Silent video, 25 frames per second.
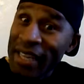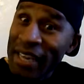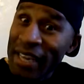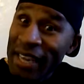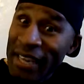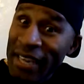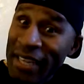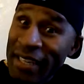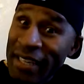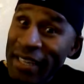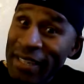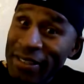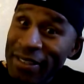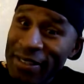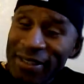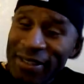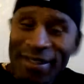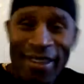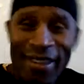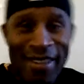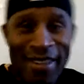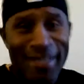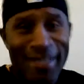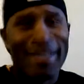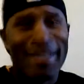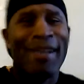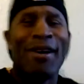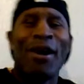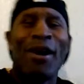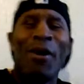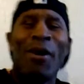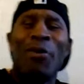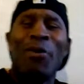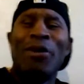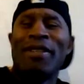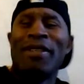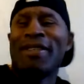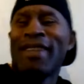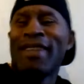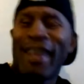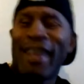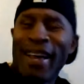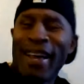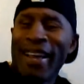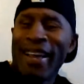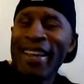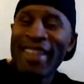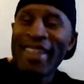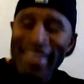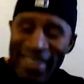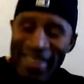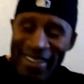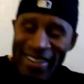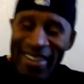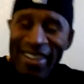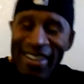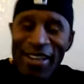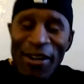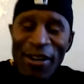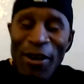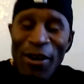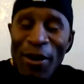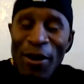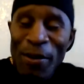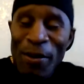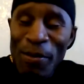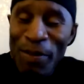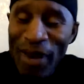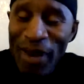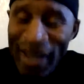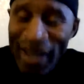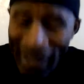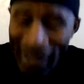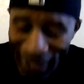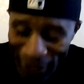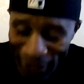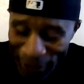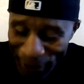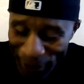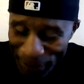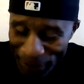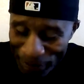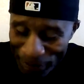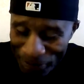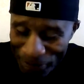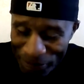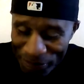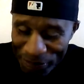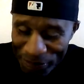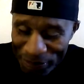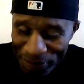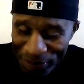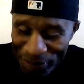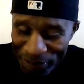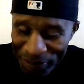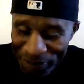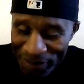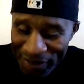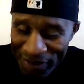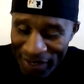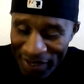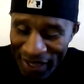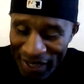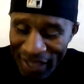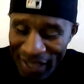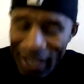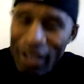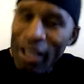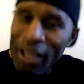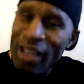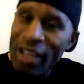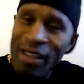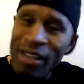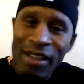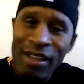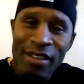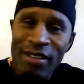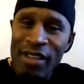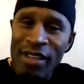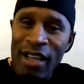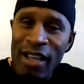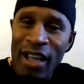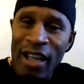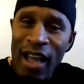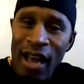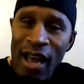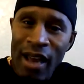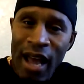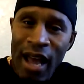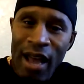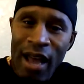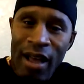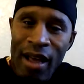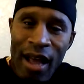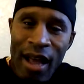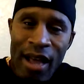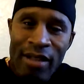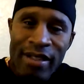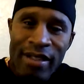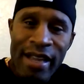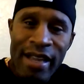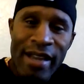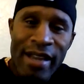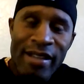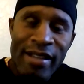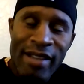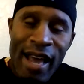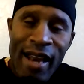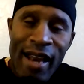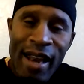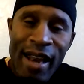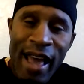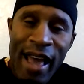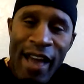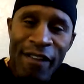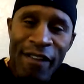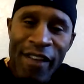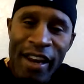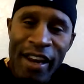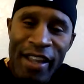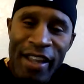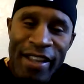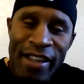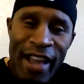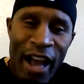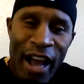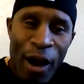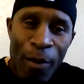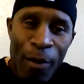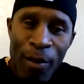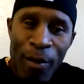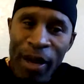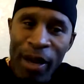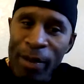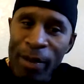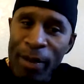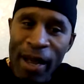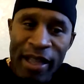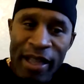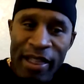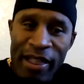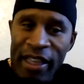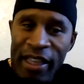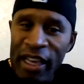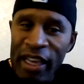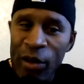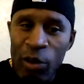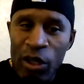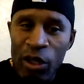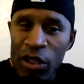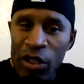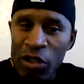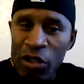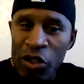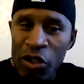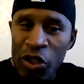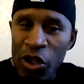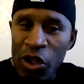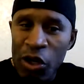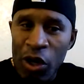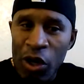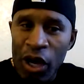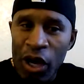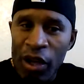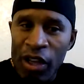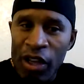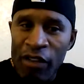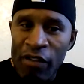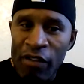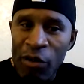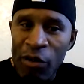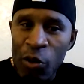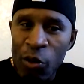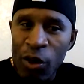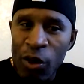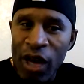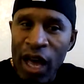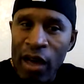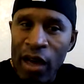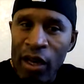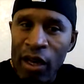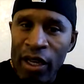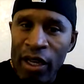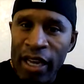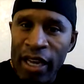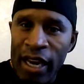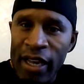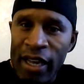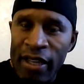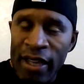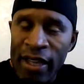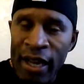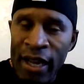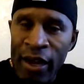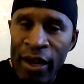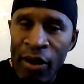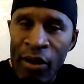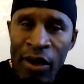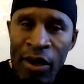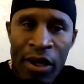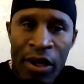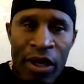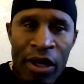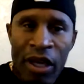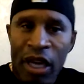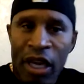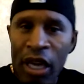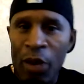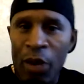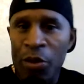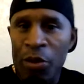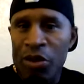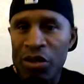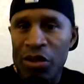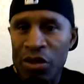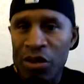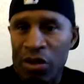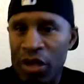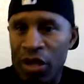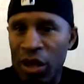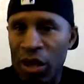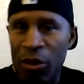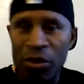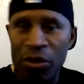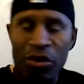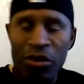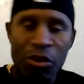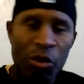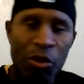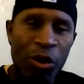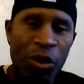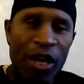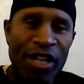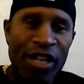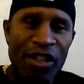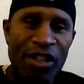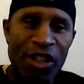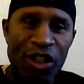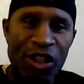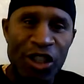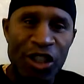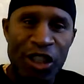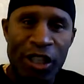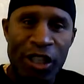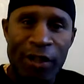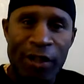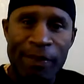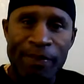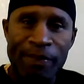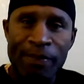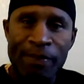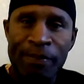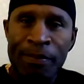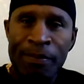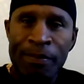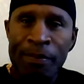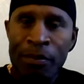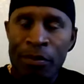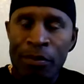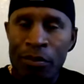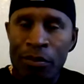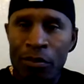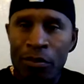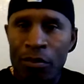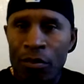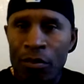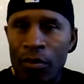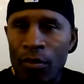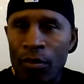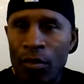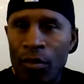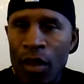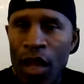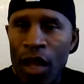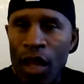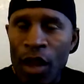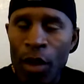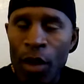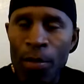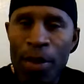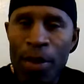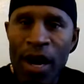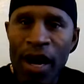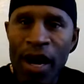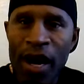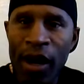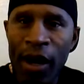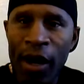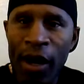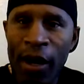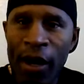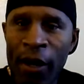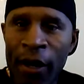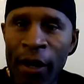Kings. I would say. But and I say this. I laugh at it now, but back then even when I look at it now, it was some crazy shit. But